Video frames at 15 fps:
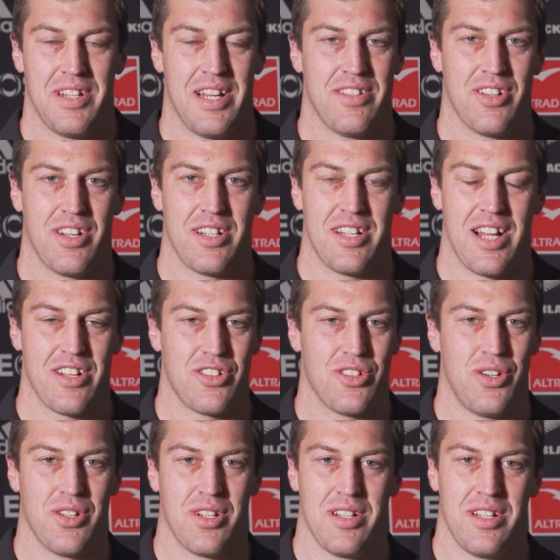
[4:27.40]
As I touched
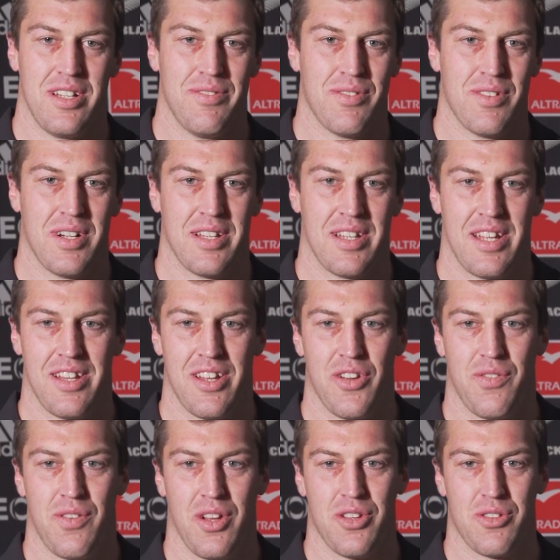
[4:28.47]
on, and everyone that
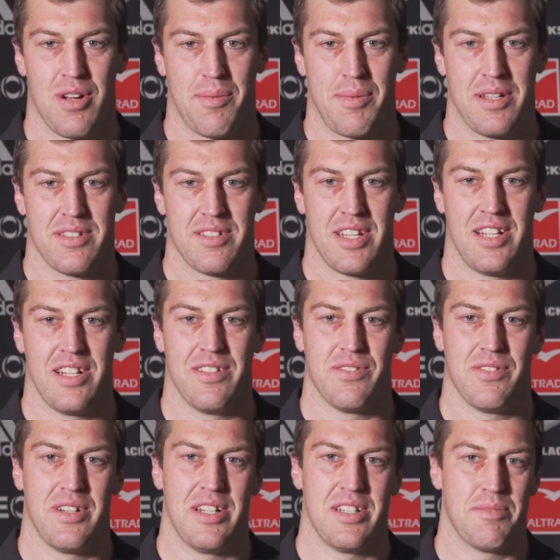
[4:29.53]
notifies rugby has seen,
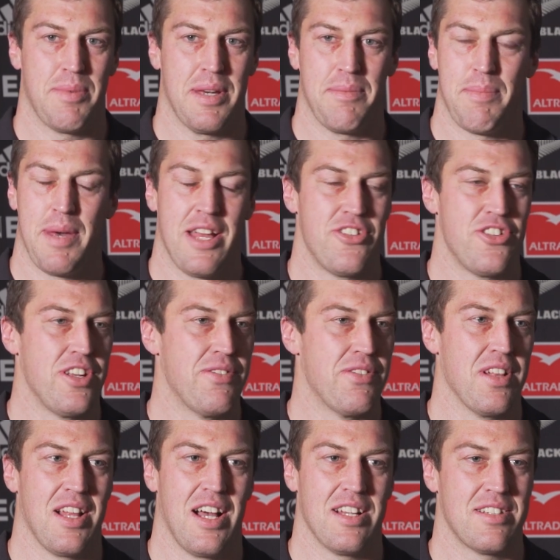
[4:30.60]
it's been patchy
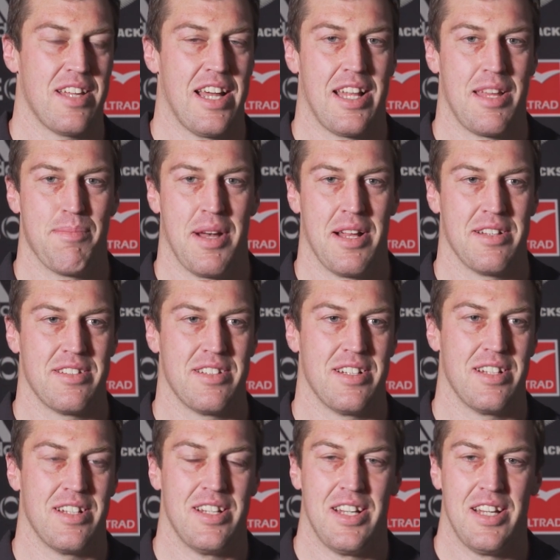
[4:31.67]
for the last 18 months,
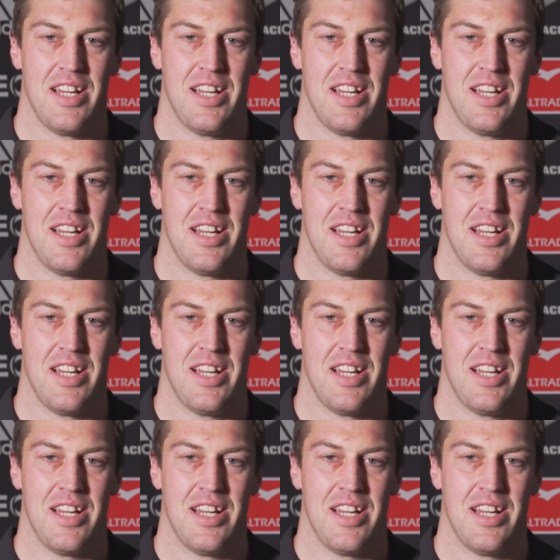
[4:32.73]
and